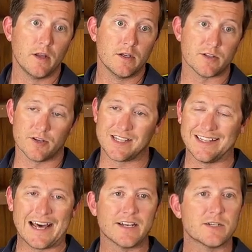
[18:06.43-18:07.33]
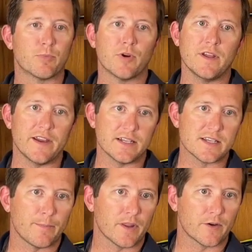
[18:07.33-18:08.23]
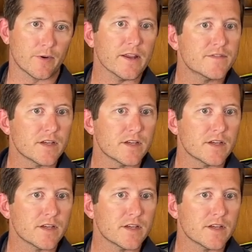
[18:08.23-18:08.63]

So there's a lot of debris that ends up on the reef.